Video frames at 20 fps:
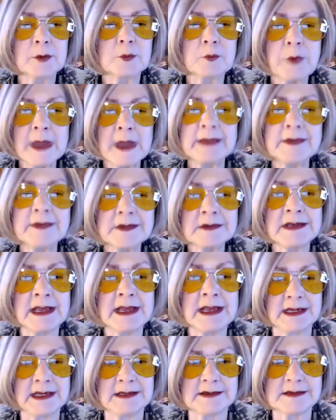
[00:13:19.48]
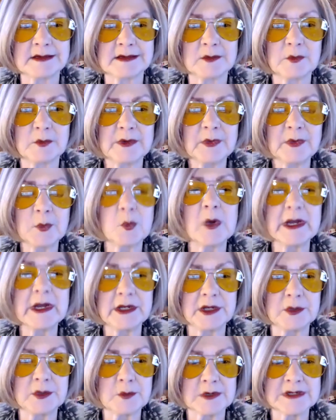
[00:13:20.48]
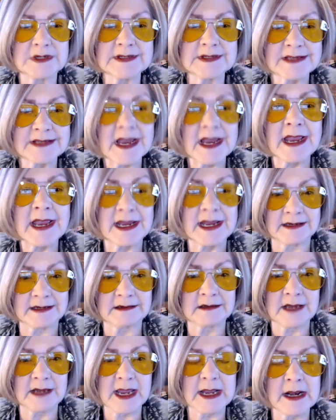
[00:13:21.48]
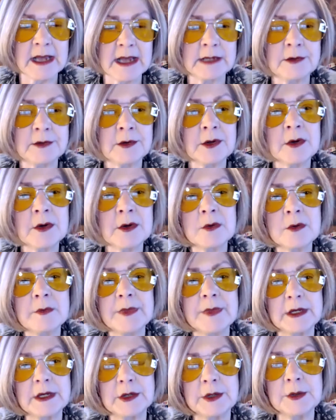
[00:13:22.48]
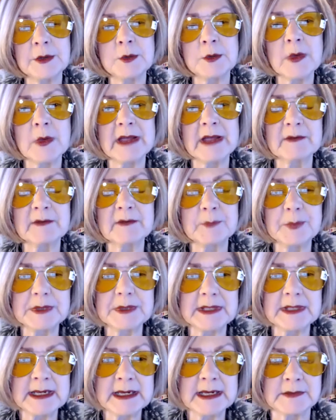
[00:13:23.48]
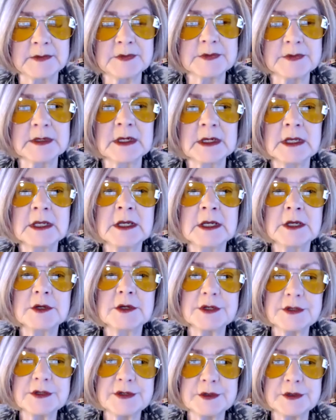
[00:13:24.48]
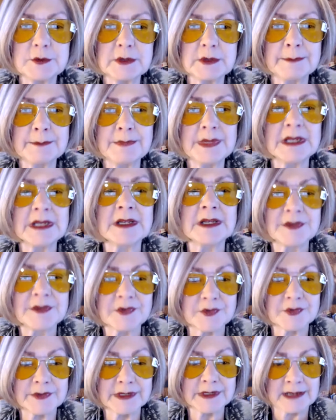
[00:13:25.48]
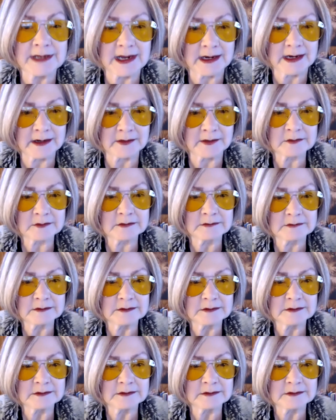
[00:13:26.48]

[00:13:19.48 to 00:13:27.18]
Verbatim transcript: resonate with what you were saying. And I know that you have plans to do a ministry now